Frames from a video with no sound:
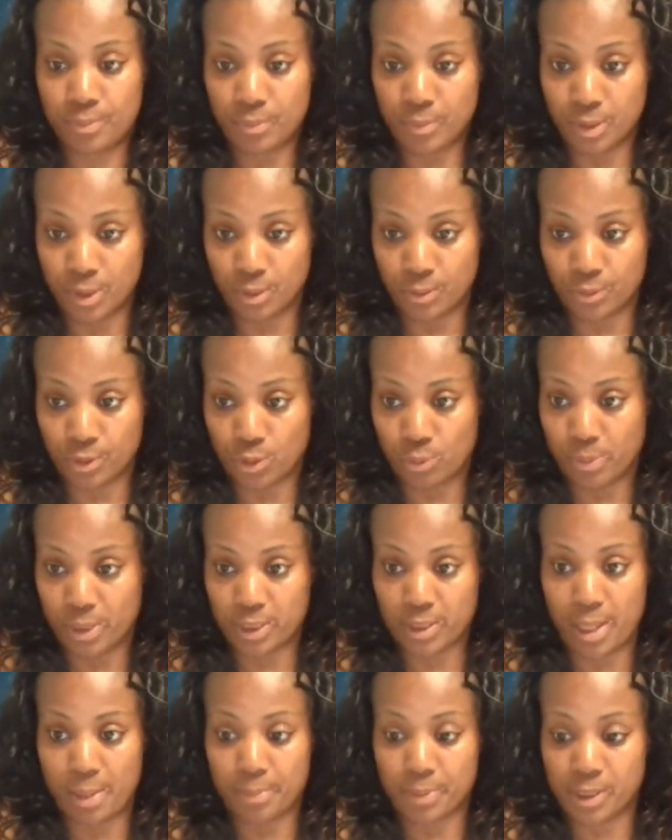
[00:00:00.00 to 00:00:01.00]
So don't make
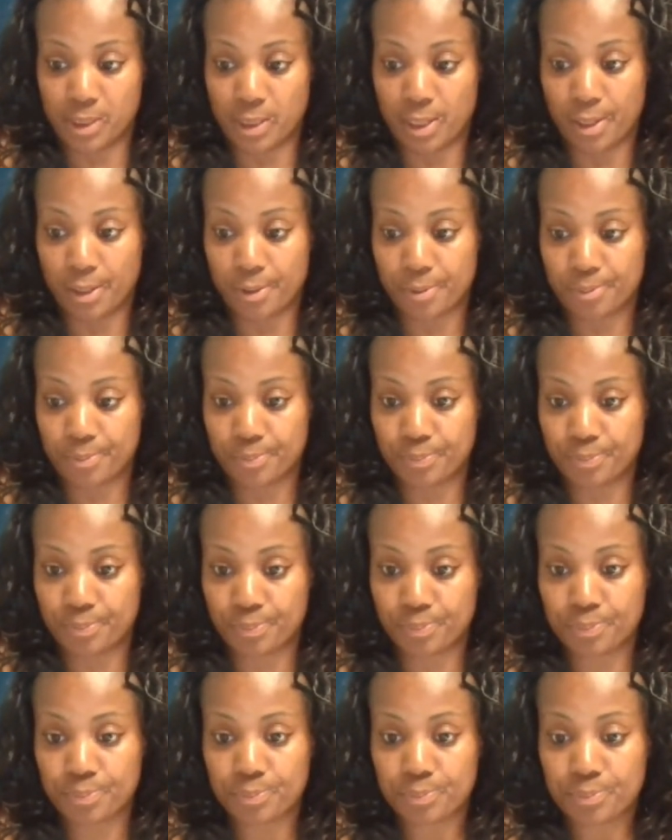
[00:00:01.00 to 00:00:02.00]
that mistake.
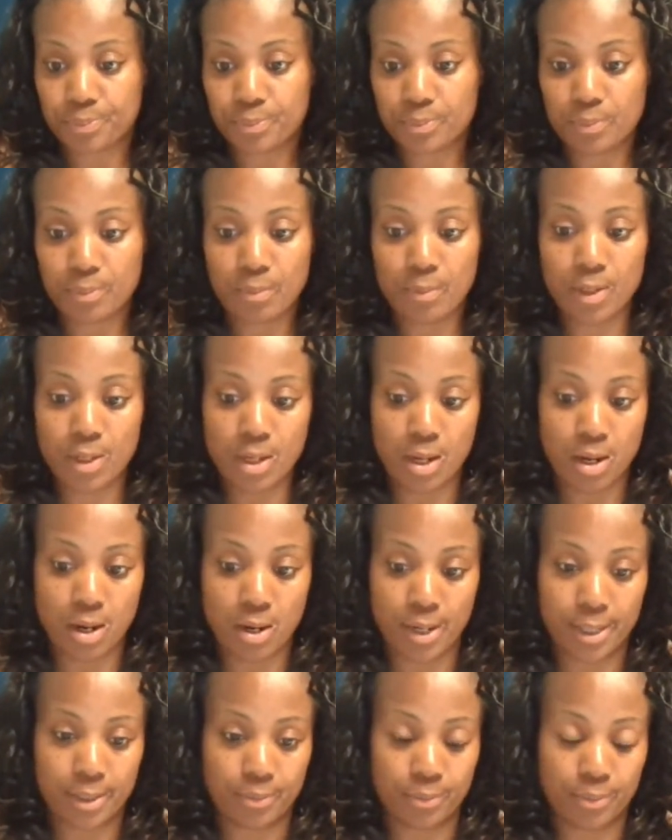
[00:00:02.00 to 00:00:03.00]
All right.